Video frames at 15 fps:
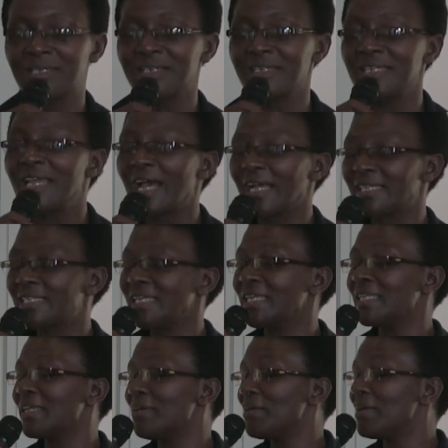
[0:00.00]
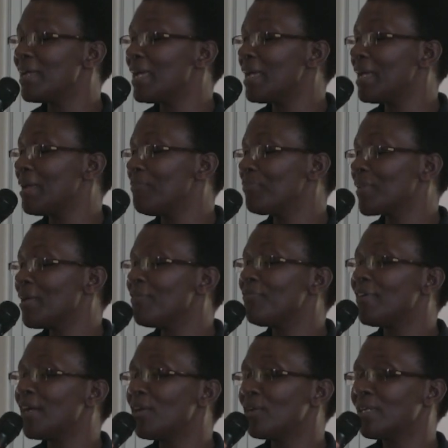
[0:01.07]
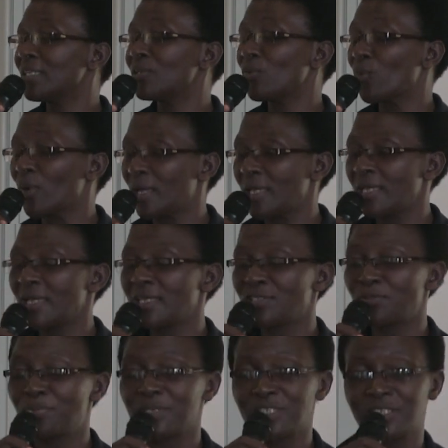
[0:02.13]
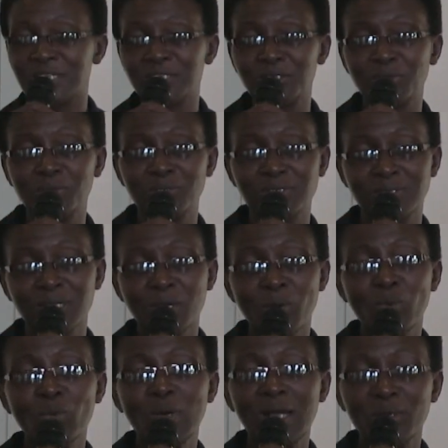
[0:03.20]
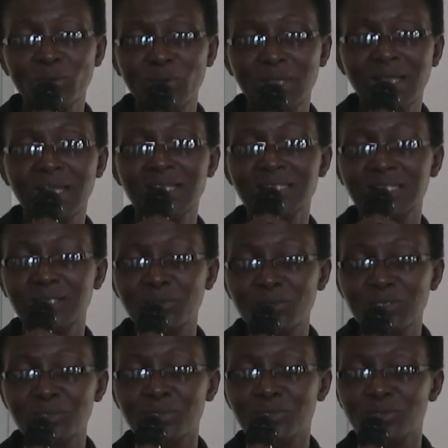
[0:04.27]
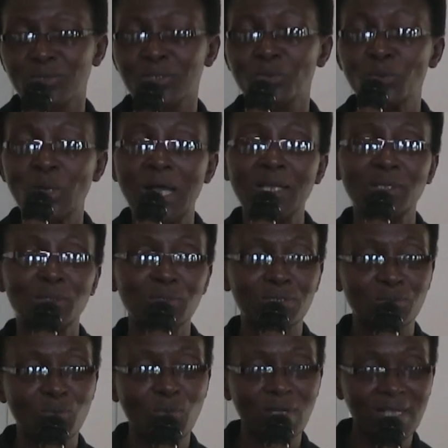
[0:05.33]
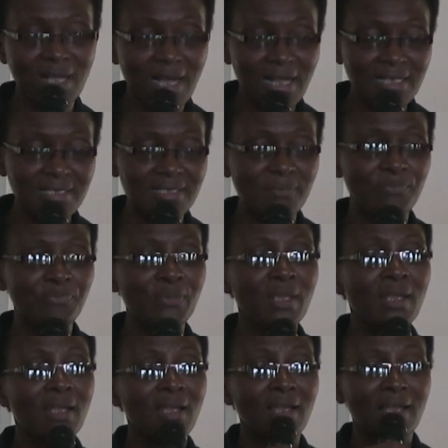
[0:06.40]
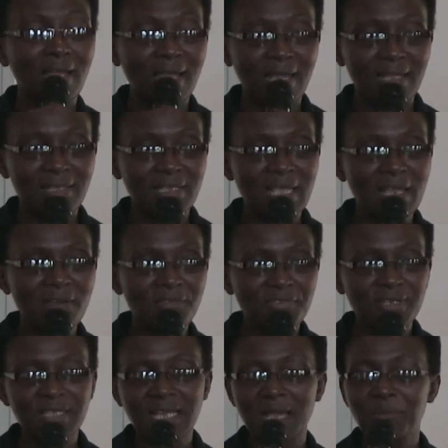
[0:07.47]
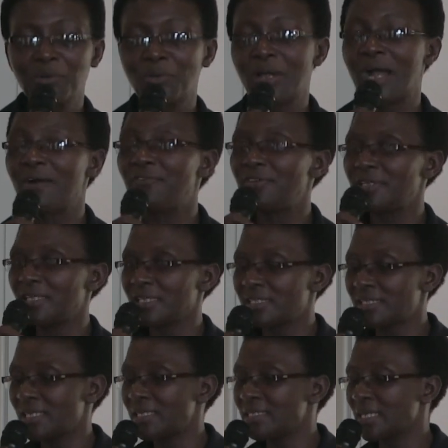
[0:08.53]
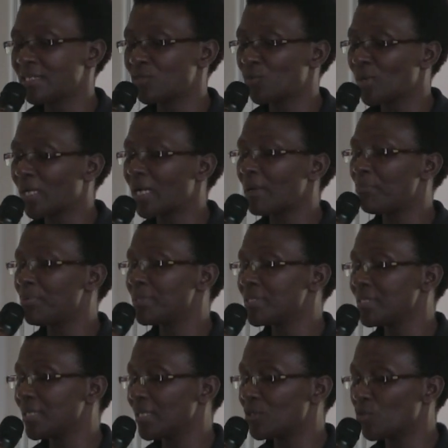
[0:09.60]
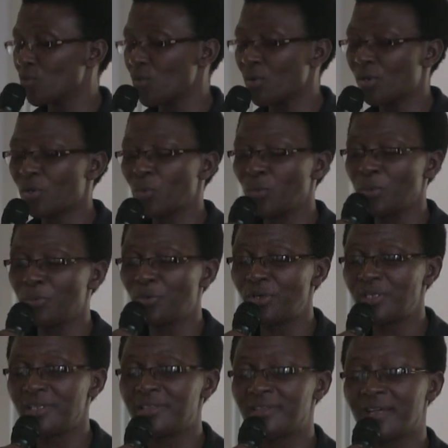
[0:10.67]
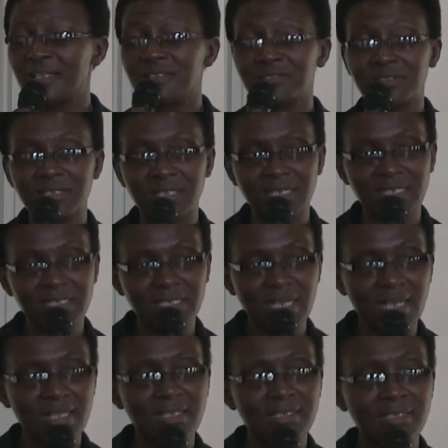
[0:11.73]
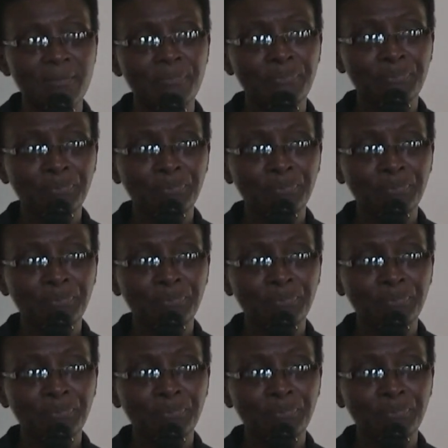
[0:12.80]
react in a violent way, especially those who are Quakers and those also who are not Quakers. And every time we have elections as Quaker Peace Network, we monitor the elections,